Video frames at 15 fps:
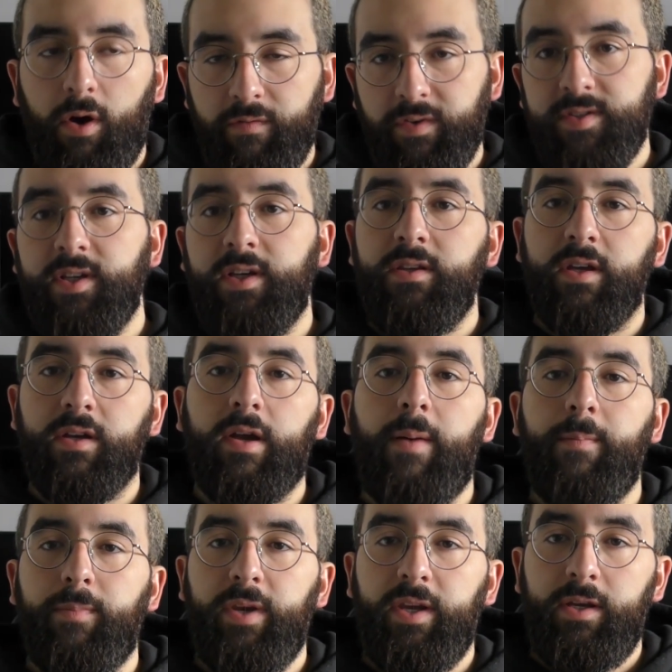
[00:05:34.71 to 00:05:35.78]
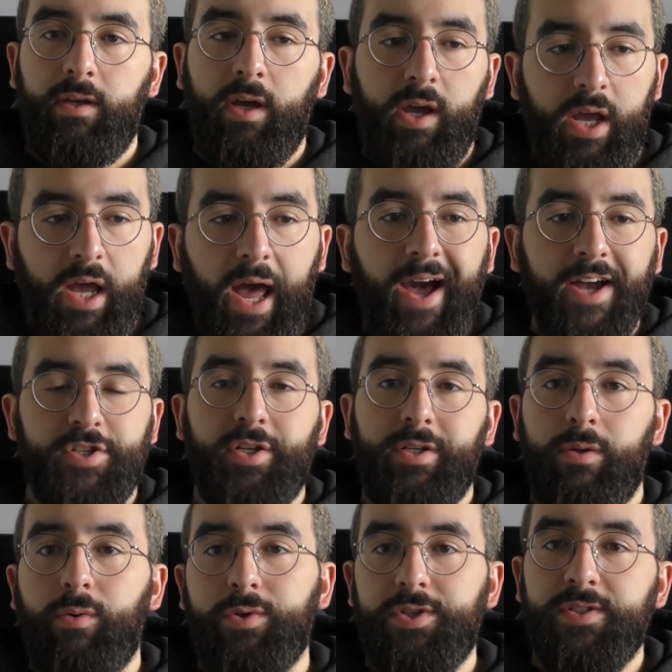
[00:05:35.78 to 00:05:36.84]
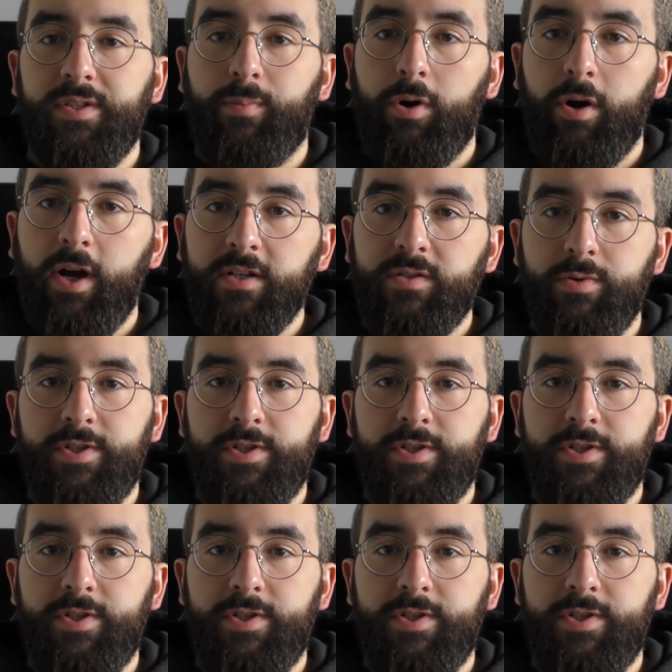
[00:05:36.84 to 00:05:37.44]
obviously the company actually launches the product,